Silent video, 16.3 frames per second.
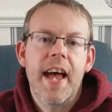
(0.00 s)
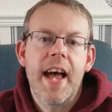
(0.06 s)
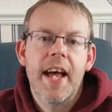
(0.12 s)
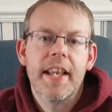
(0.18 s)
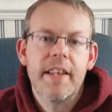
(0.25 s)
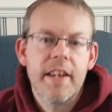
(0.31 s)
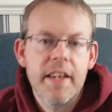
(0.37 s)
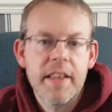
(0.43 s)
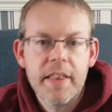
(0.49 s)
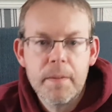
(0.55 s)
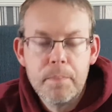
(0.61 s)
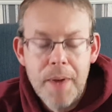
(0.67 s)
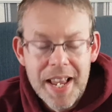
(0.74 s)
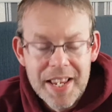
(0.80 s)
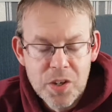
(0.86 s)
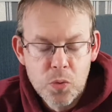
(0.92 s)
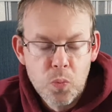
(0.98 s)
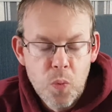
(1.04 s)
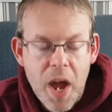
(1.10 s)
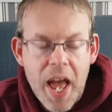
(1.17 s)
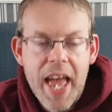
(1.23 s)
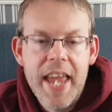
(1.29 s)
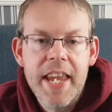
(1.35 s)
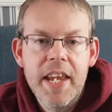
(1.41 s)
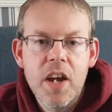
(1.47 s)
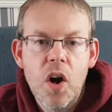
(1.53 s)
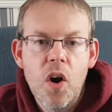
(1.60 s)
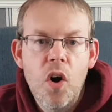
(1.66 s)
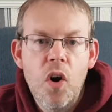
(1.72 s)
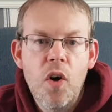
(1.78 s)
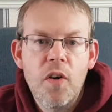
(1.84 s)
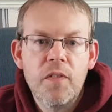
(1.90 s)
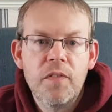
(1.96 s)
And the best way
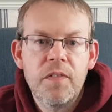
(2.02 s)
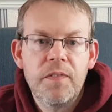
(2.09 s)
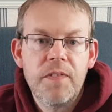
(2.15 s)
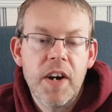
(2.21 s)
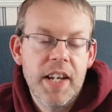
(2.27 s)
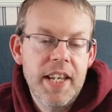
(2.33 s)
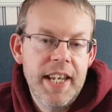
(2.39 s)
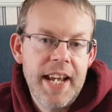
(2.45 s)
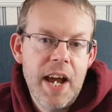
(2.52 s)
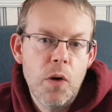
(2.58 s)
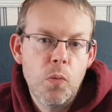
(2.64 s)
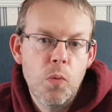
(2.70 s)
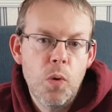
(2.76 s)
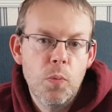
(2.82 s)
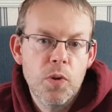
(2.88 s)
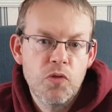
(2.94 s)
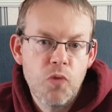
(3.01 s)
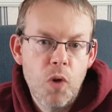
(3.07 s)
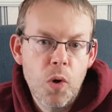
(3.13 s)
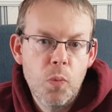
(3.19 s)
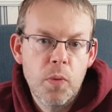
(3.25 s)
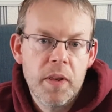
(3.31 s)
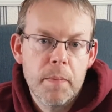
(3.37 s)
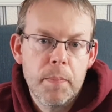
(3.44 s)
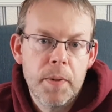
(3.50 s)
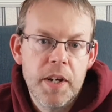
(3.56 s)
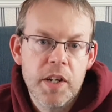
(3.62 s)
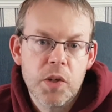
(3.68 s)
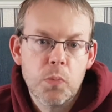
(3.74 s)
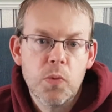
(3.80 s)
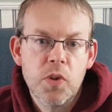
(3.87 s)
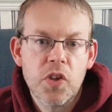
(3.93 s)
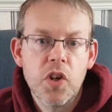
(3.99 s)
of finding out what was wrong with a
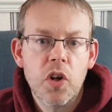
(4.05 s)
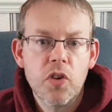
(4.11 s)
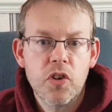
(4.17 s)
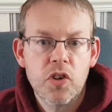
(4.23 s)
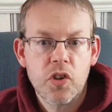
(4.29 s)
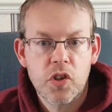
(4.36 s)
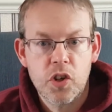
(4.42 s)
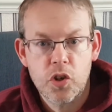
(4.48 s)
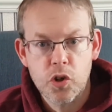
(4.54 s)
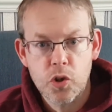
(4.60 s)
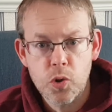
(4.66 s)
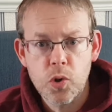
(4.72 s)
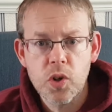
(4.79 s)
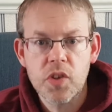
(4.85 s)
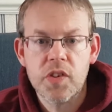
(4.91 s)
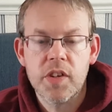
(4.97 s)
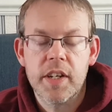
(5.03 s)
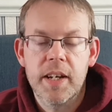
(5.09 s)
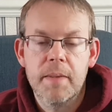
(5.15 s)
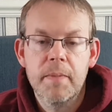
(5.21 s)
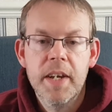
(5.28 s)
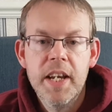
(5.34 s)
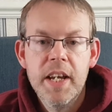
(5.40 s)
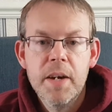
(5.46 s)
person was not just to talk to them,